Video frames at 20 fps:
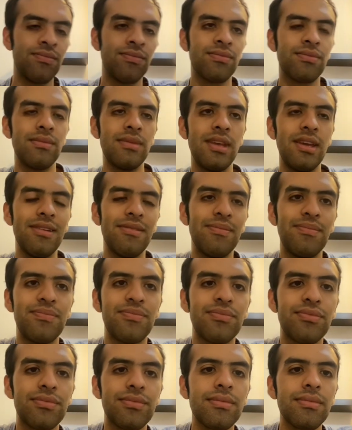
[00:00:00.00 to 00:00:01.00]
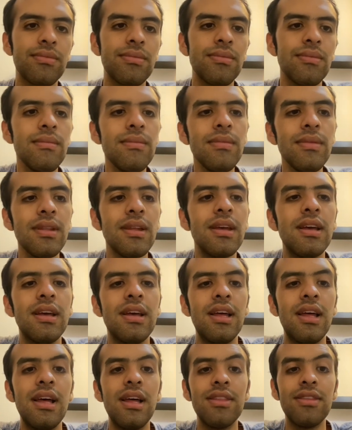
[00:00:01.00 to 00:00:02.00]
Yeah.
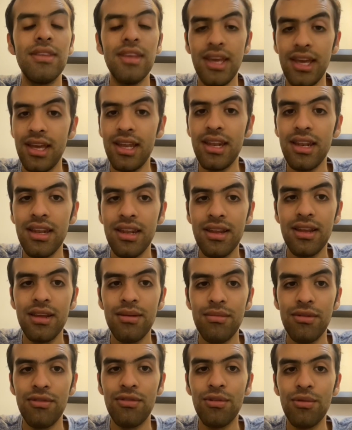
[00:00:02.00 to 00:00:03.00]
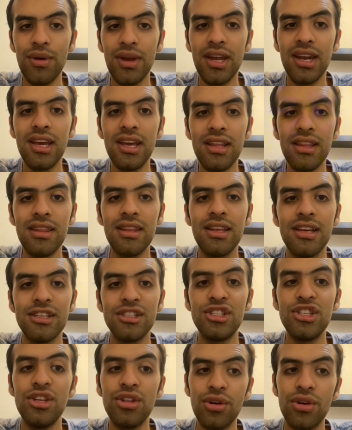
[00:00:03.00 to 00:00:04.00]
And then, before we can end,
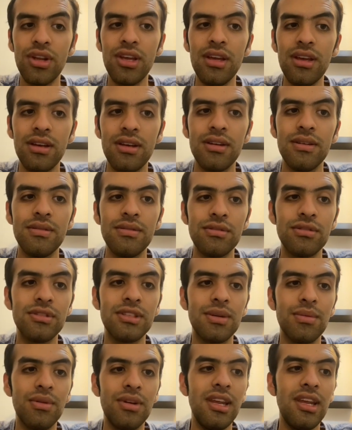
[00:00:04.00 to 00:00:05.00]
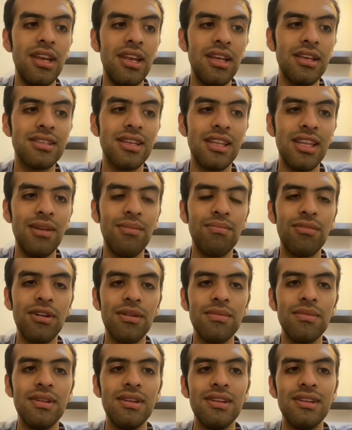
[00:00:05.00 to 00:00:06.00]
Shidori, some mini, set
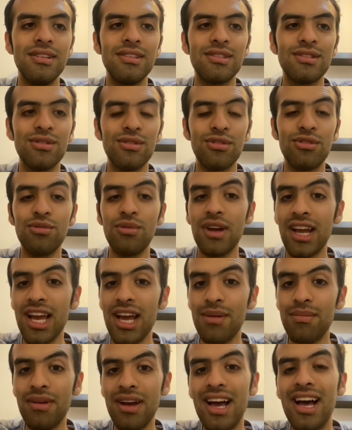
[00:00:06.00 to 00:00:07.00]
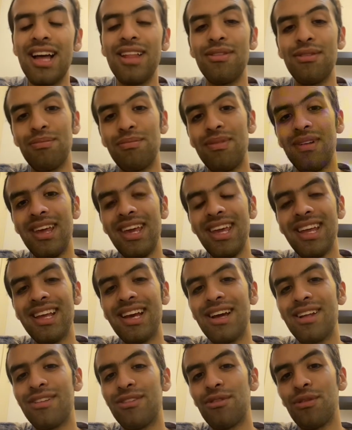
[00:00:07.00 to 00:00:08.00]
Imperm. So through a Gamma and play
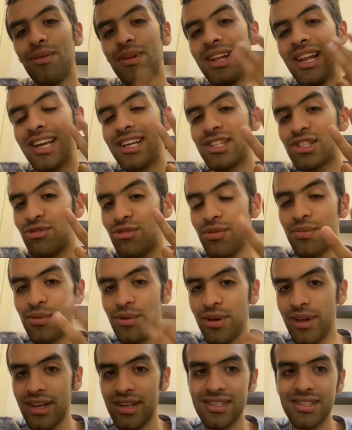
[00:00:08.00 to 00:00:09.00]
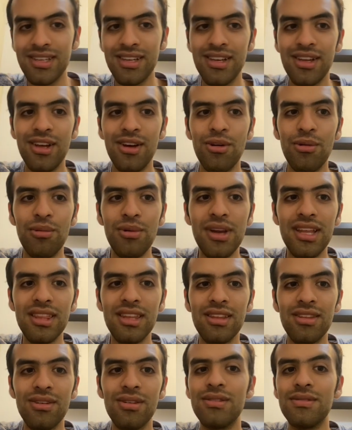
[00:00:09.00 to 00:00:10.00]
and drawing like 3 bricks, we
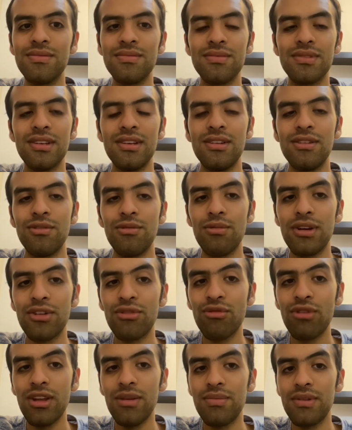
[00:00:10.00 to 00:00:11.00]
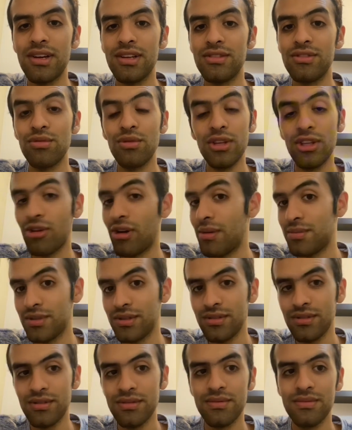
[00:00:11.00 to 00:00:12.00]
ended on 1 rip and 2
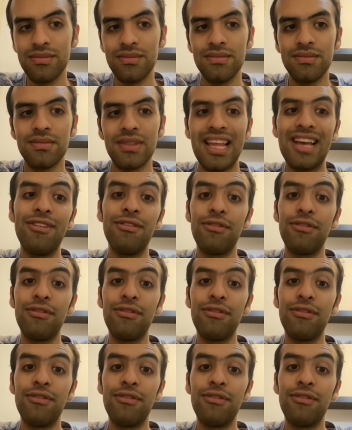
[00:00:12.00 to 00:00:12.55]
interruptions. and